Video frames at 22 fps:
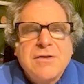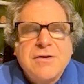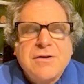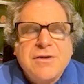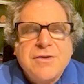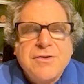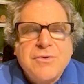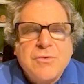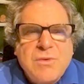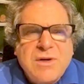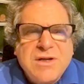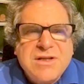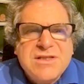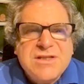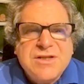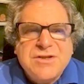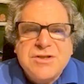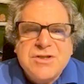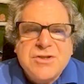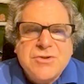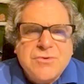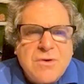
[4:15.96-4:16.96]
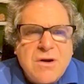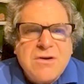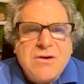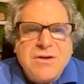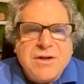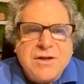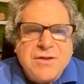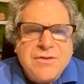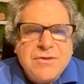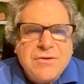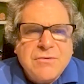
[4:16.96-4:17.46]
The ones that are
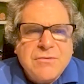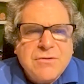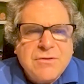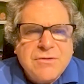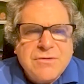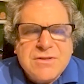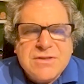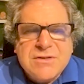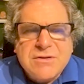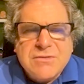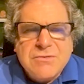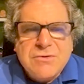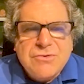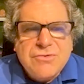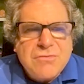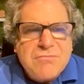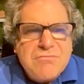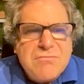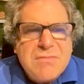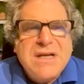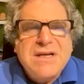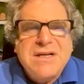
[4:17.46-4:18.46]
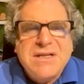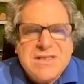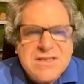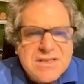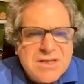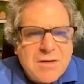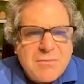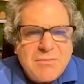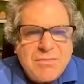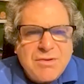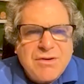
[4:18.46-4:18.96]
struggling. There's a tremendous
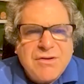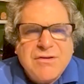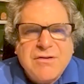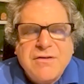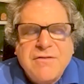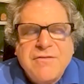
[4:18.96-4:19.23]
number